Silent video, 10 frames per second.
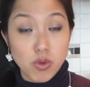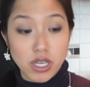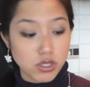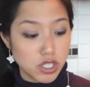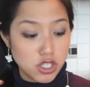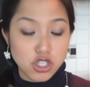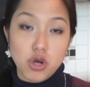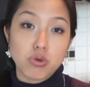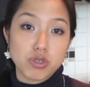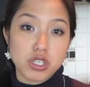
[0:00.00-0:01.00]
we actually
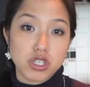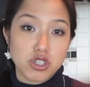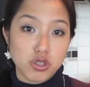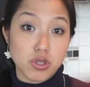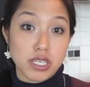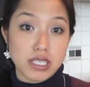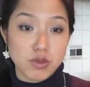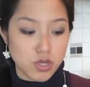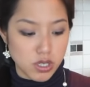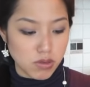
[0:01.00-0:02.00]
don't do this.
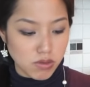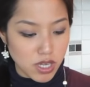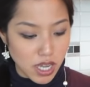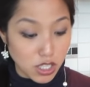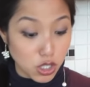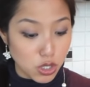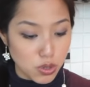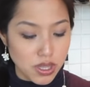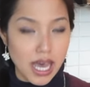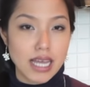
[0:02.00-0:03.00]
We don't
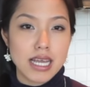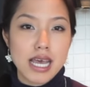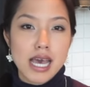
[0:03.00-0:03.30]
include that.